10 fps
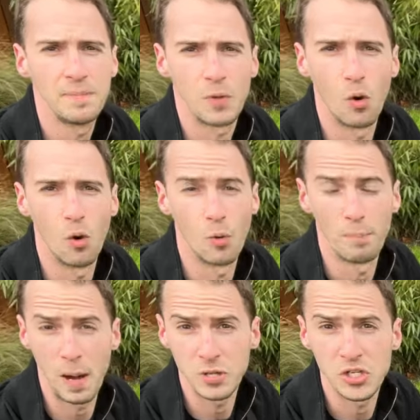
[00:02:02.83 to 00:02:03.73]
or
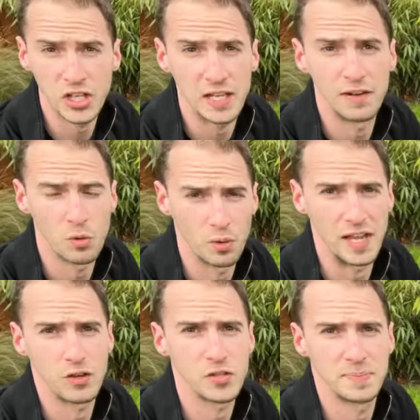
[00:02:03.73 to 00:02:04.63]
barbecue chicken if you want to
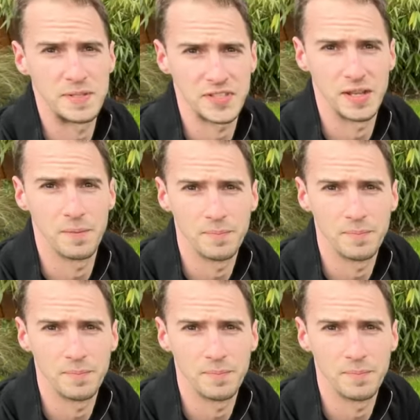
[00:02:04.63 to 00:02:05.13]
get crispy skin.